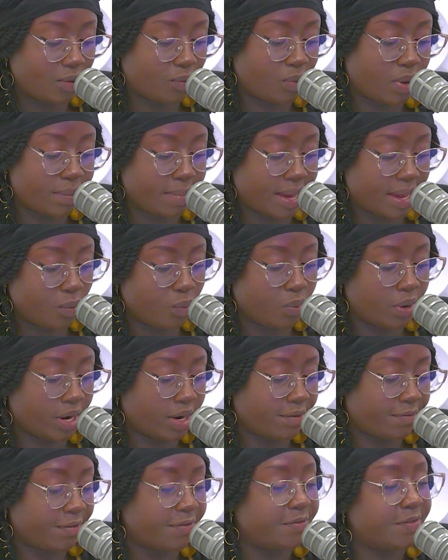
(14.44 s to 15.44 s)
women
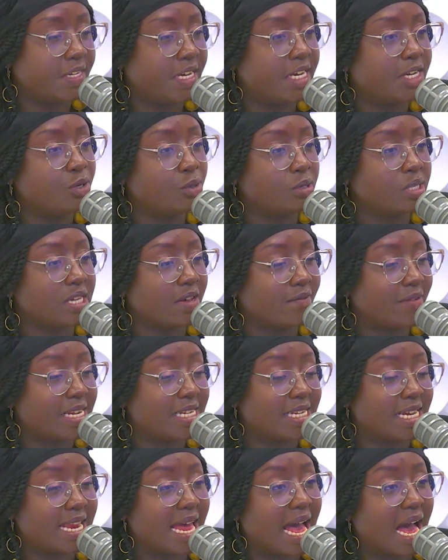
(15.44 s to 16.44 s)
work 15 to
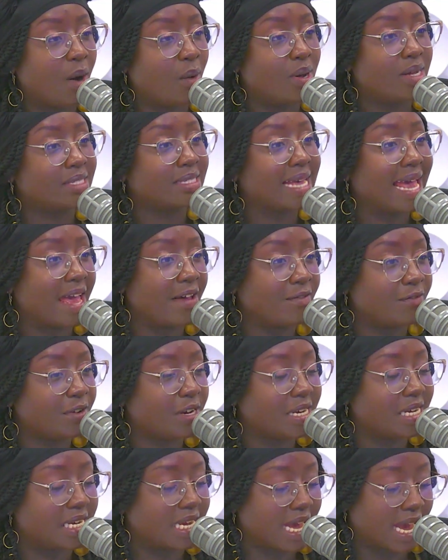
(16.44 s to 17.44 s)
17 hours
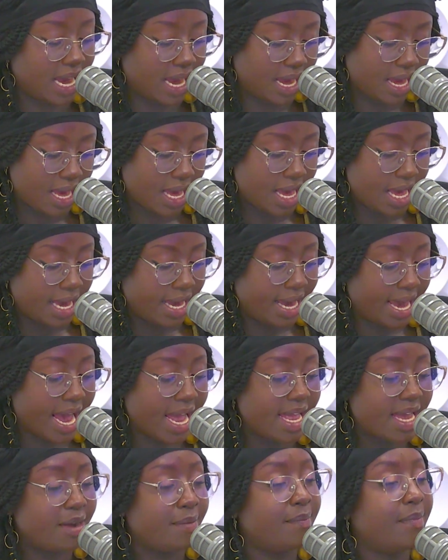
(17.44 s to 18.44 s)
every day.
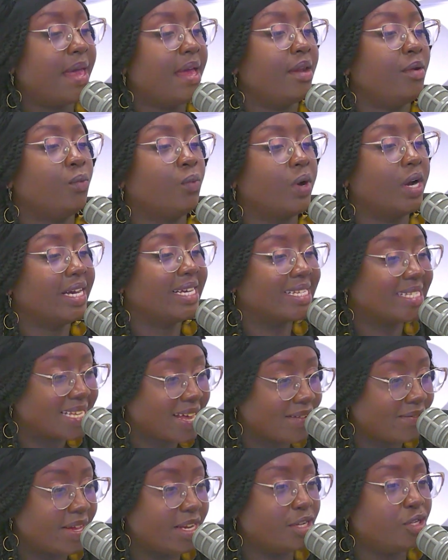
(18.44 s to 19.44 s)
Kenyan men work
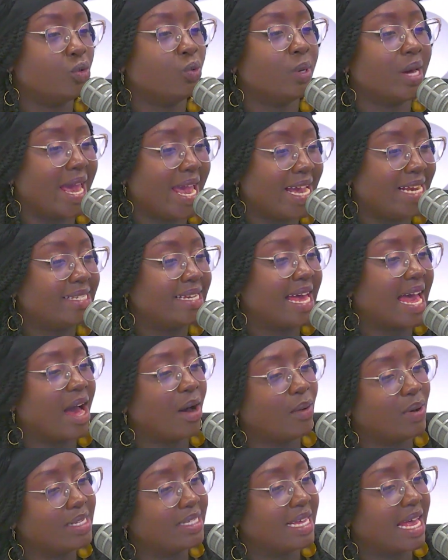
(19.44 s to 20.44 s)
7 to 8
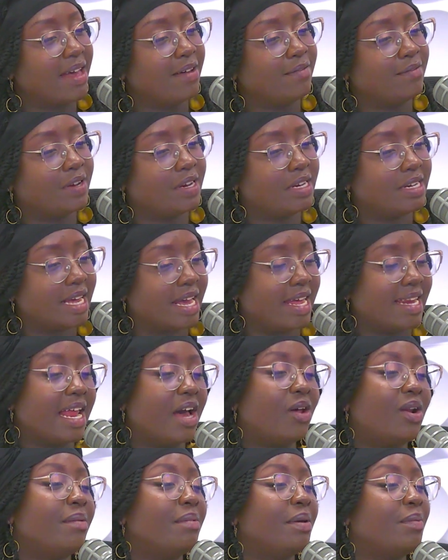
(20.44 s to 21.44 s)
hours every day.
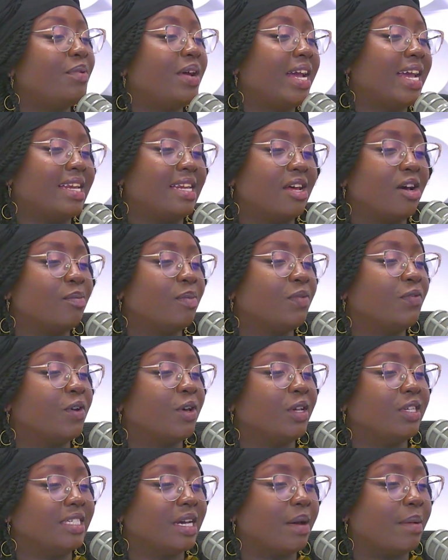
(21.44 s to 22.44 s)
Now, let me break it down before
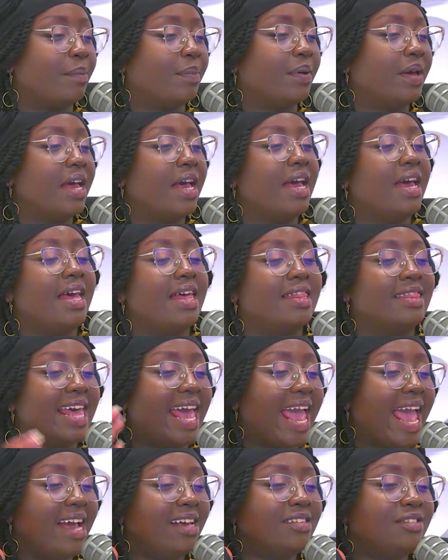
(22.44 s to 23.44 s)
you jump.
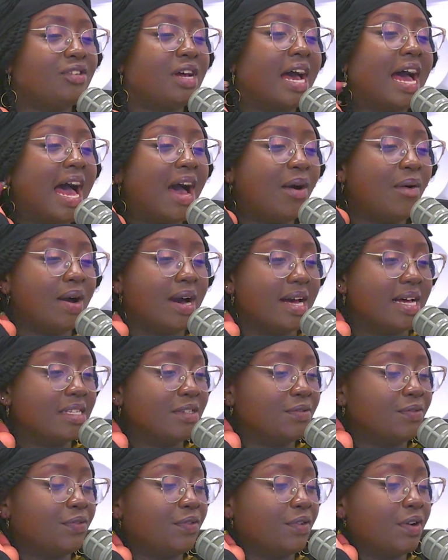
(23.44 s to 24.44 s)
The extra
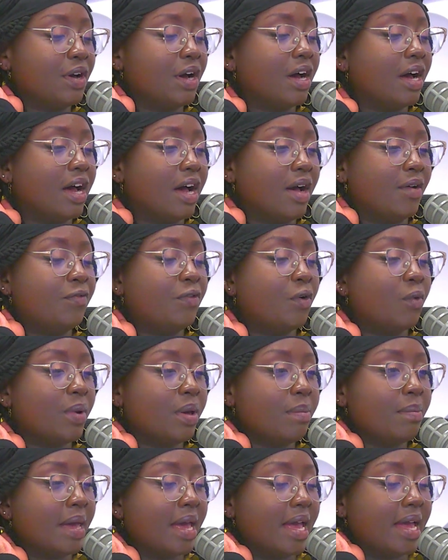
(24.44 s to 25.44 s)
hours for
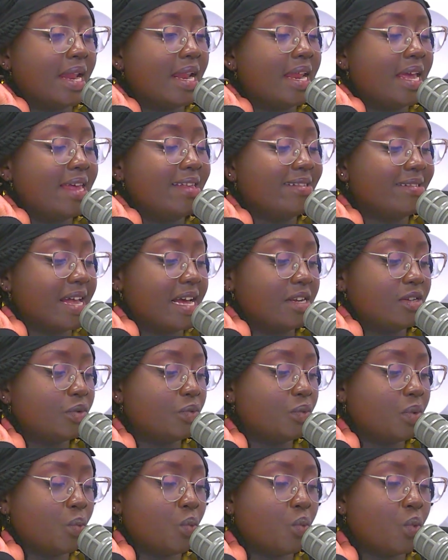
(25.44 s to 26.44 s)
women is that
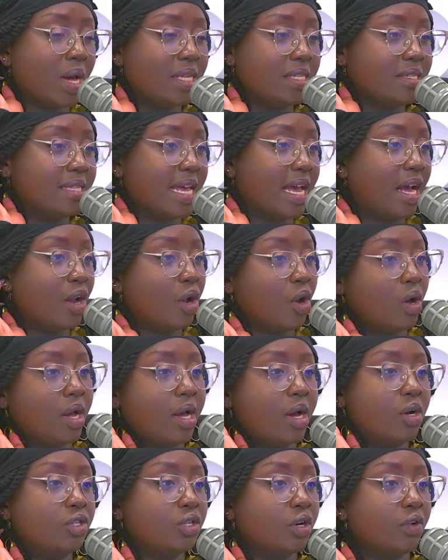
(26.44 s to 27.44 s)
once they
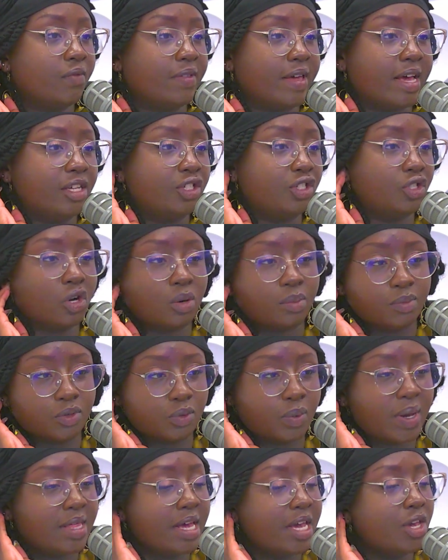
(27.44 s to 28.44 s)
clock out of their jobs,
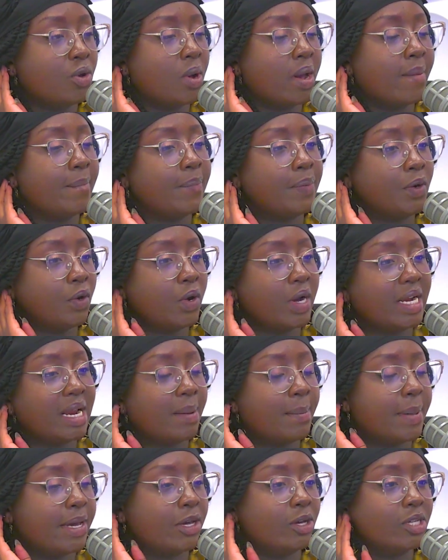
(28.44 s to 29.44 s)
whether you're employed
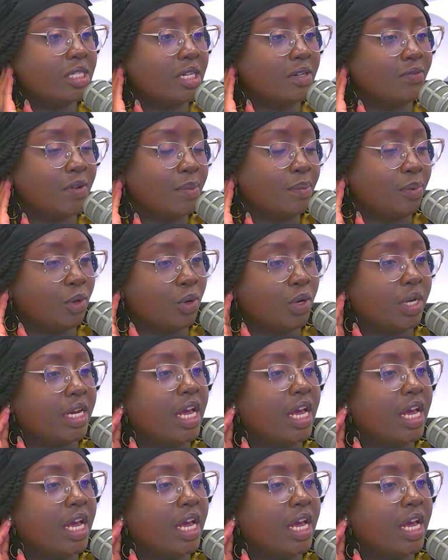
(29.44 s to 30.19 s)
or you're self-employed,